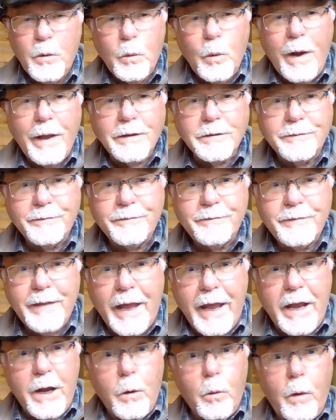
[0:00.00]
Well,
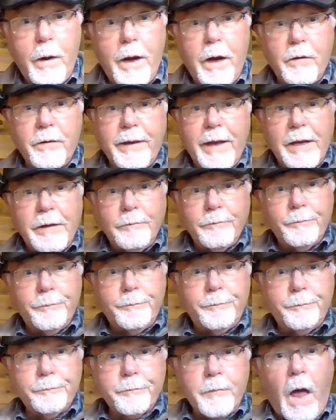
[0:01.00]
here we are again.
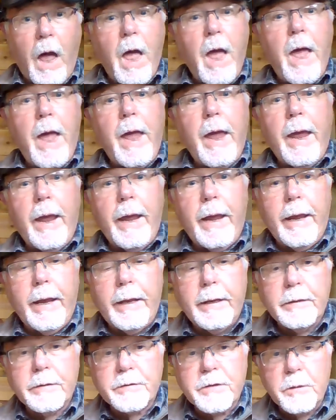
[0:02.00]

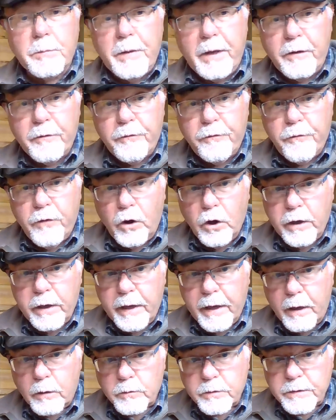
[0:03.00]
It's a bit
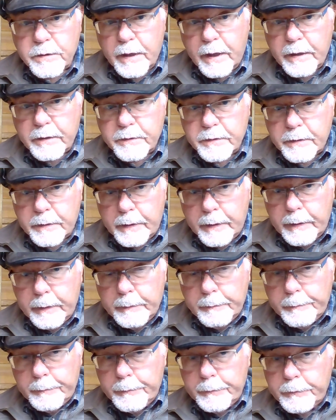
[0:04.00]
foggy outside
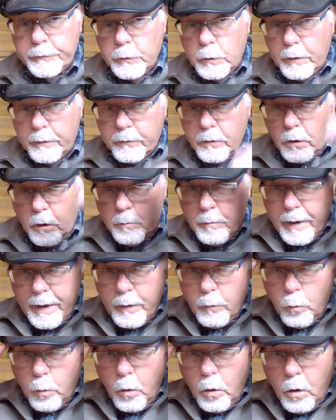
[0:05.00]
today, so I've got my
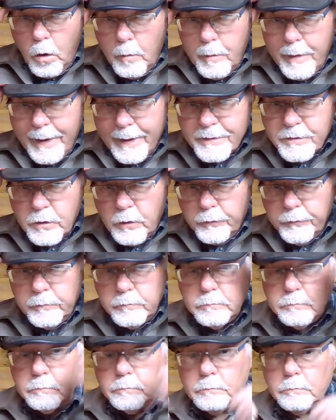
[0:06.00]
warm hat on
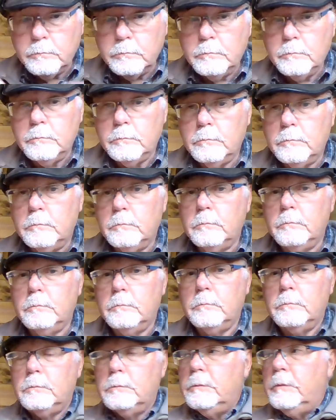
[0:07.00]

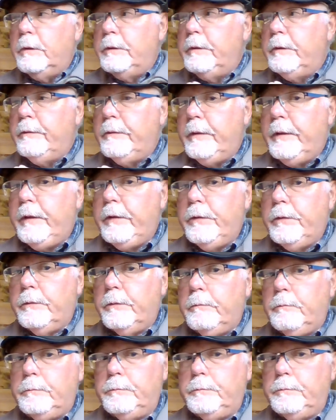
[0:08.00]
and a fleece.